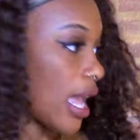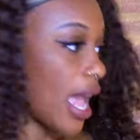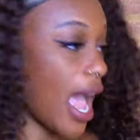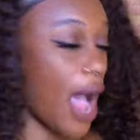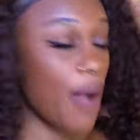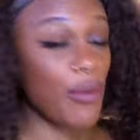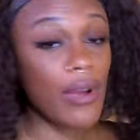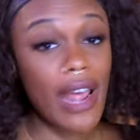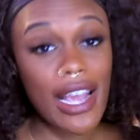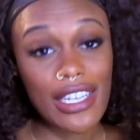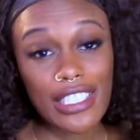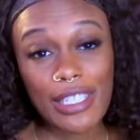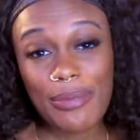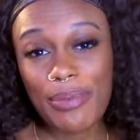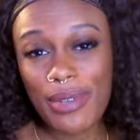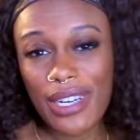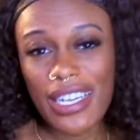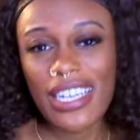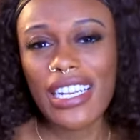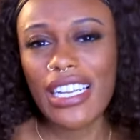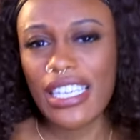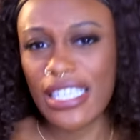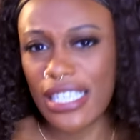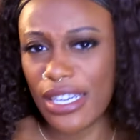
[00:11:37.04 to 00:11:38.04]
I would actually put it
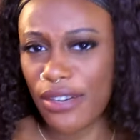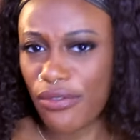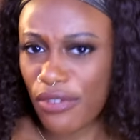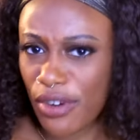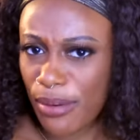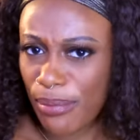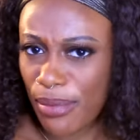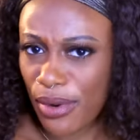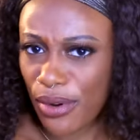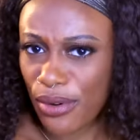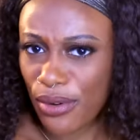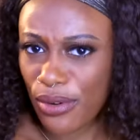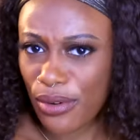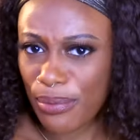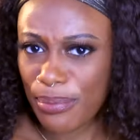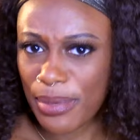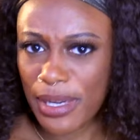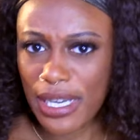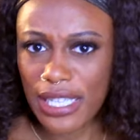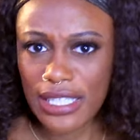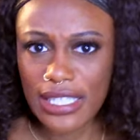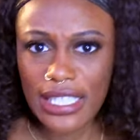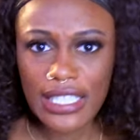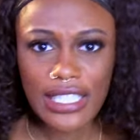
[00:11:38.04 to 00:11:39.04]
in a different bowl
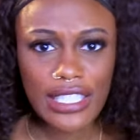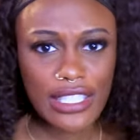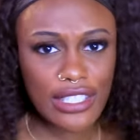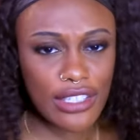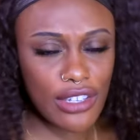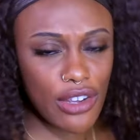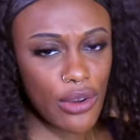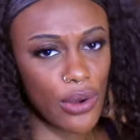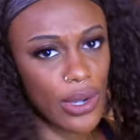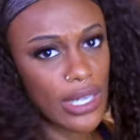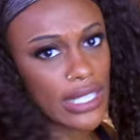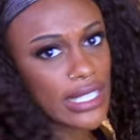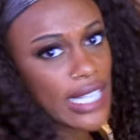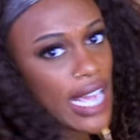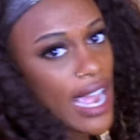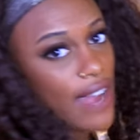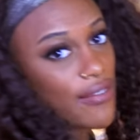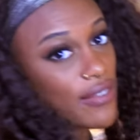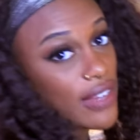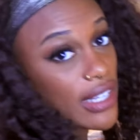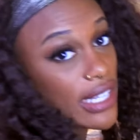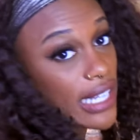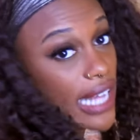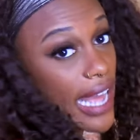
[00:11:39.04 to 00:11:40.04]
because this is going to
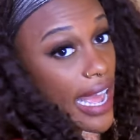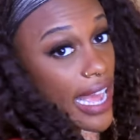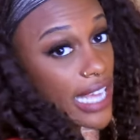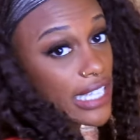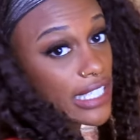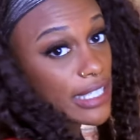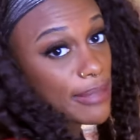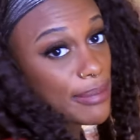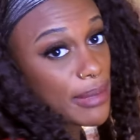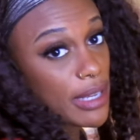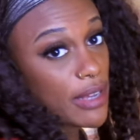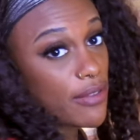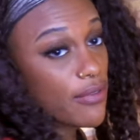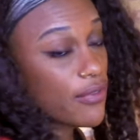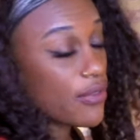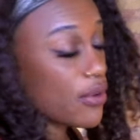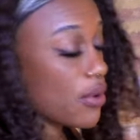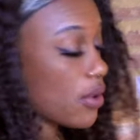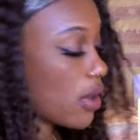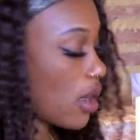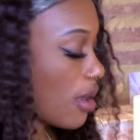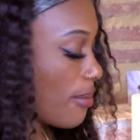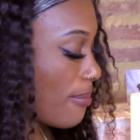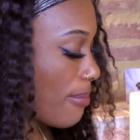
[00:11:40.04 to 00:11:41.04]
have to last me
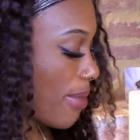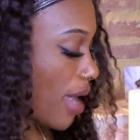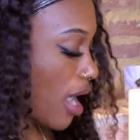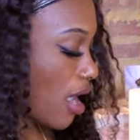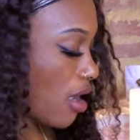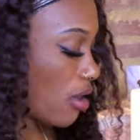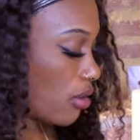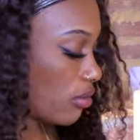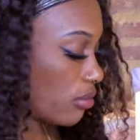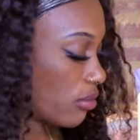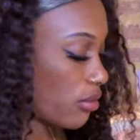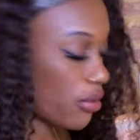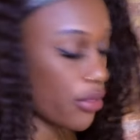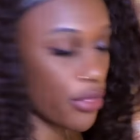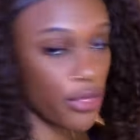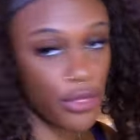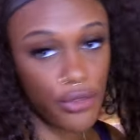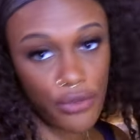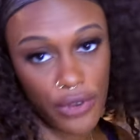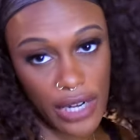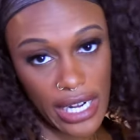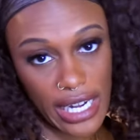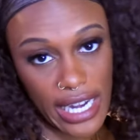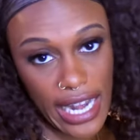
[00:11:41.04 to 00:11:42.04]
for about
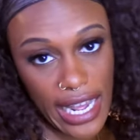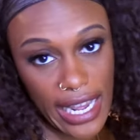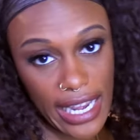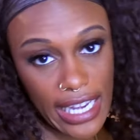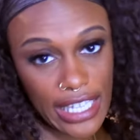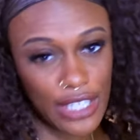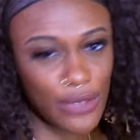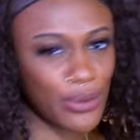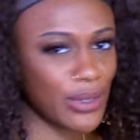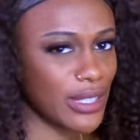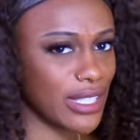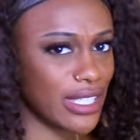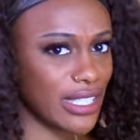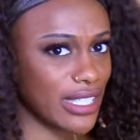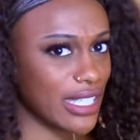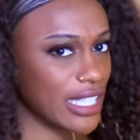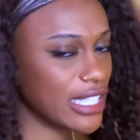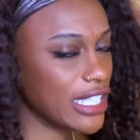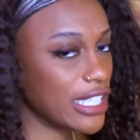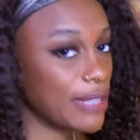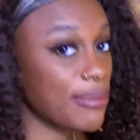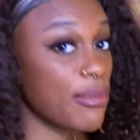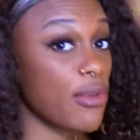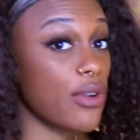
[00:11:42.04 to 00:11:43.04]
three days, which is,
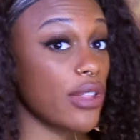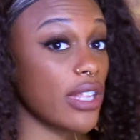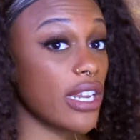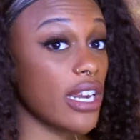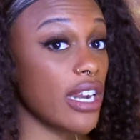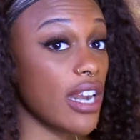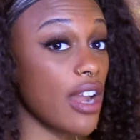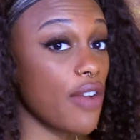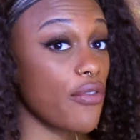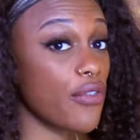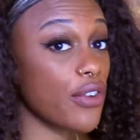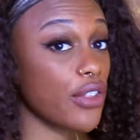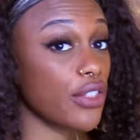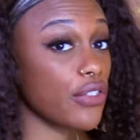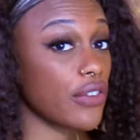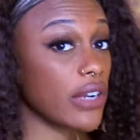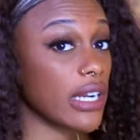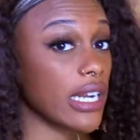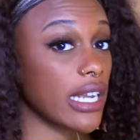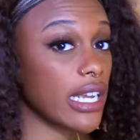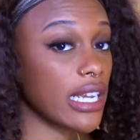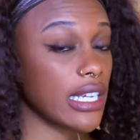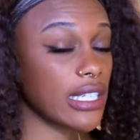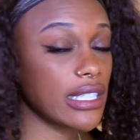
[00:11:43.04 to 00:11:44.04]
this is more than enough for three
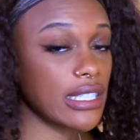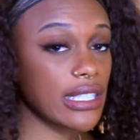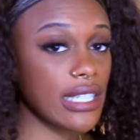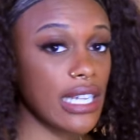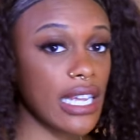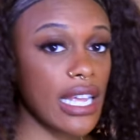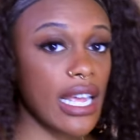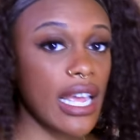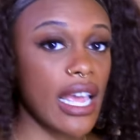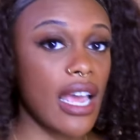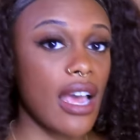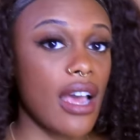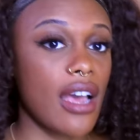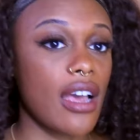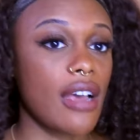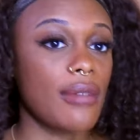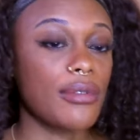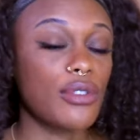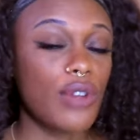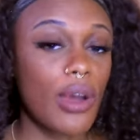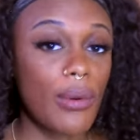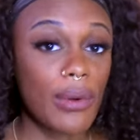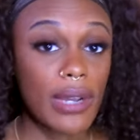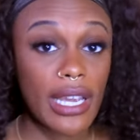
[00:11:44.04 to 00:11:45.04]
days. Um,
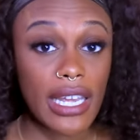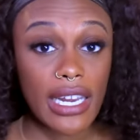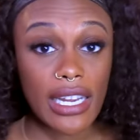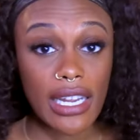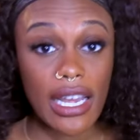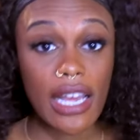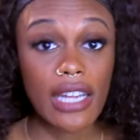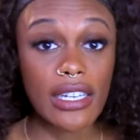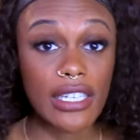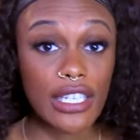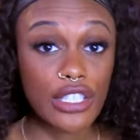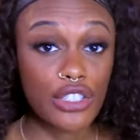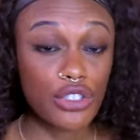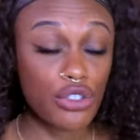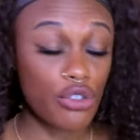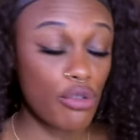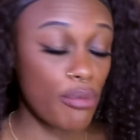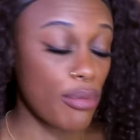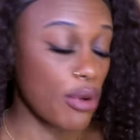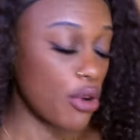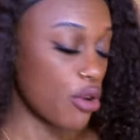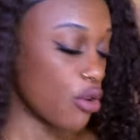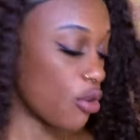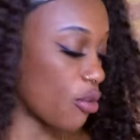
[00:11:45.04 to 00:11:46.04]
so I would get an additional
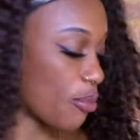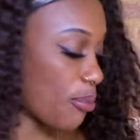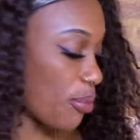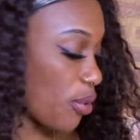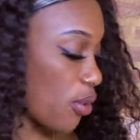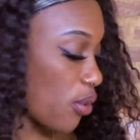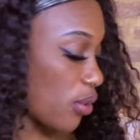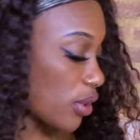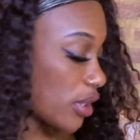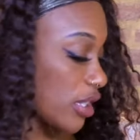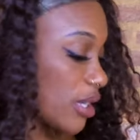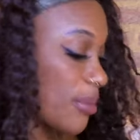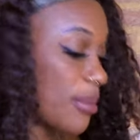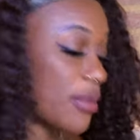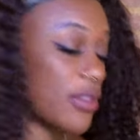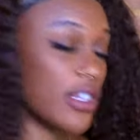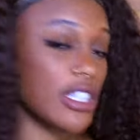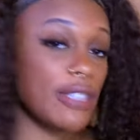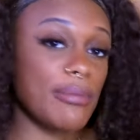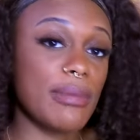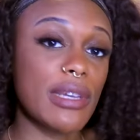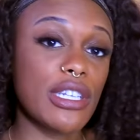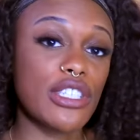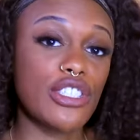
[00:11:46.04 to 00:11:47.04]
bowl, pour some of
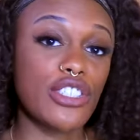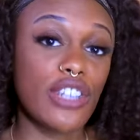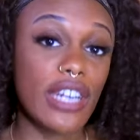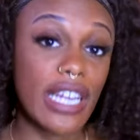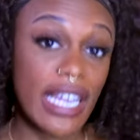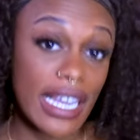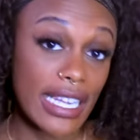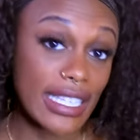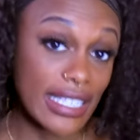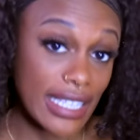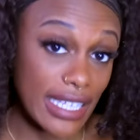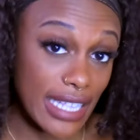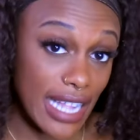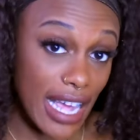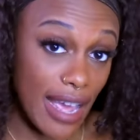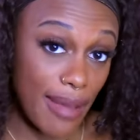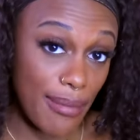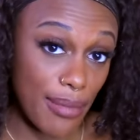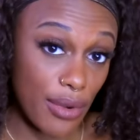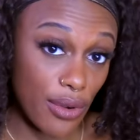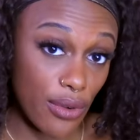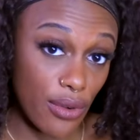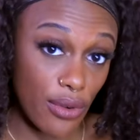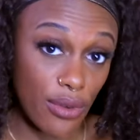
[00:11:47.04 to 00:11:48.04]
this mixture into that
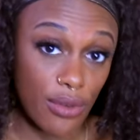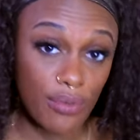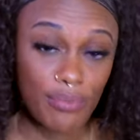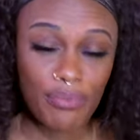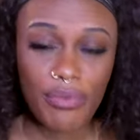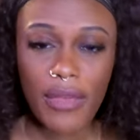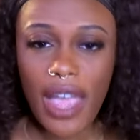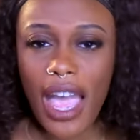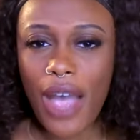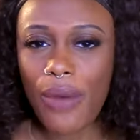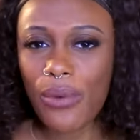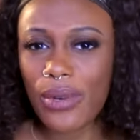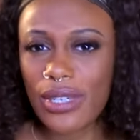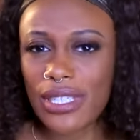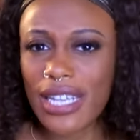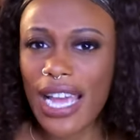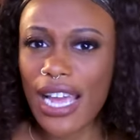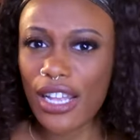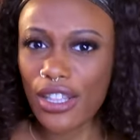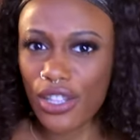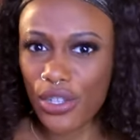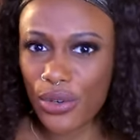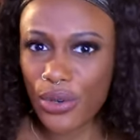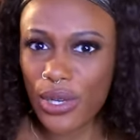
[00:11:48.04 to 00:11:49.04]
bowl. I would
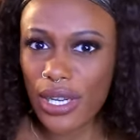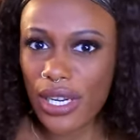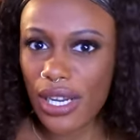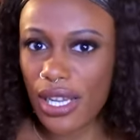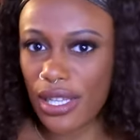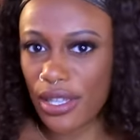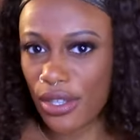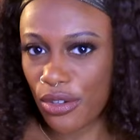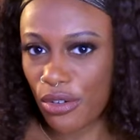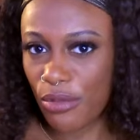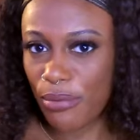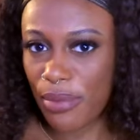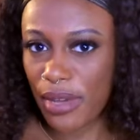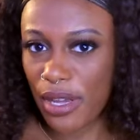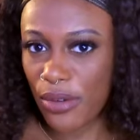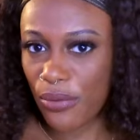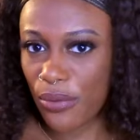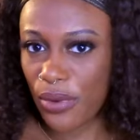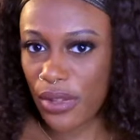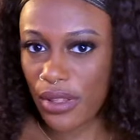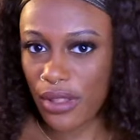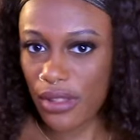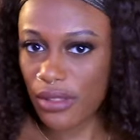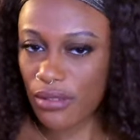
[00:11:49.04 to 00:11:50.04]
dilute it a little bit
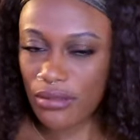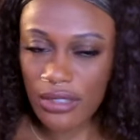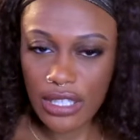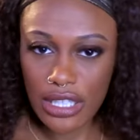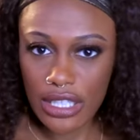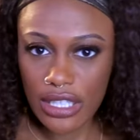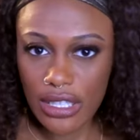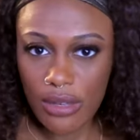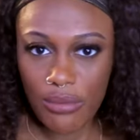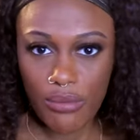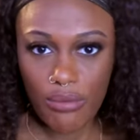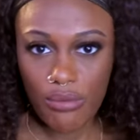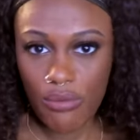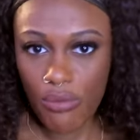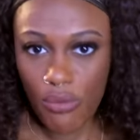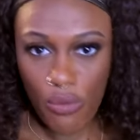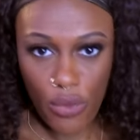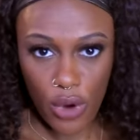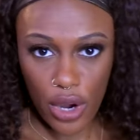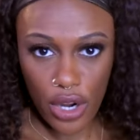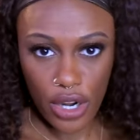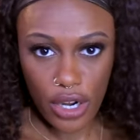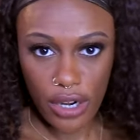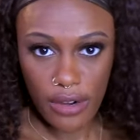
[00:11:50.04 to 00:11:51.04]
with just some
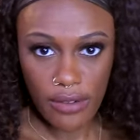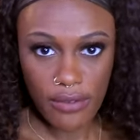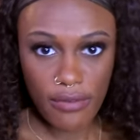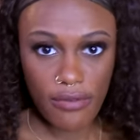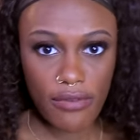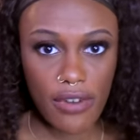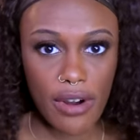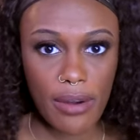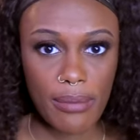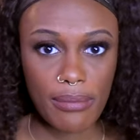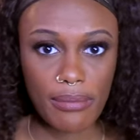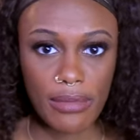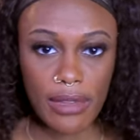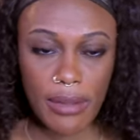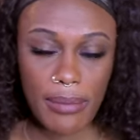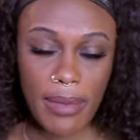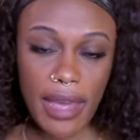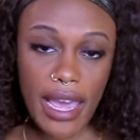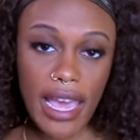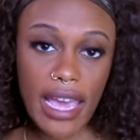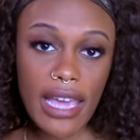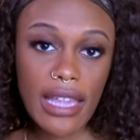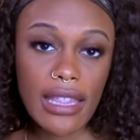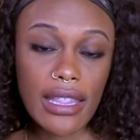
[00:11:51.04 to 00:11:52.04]
water from the
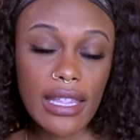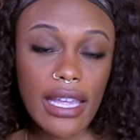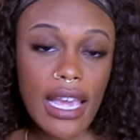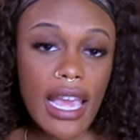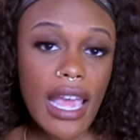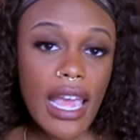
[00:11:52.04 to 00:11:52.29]
bath.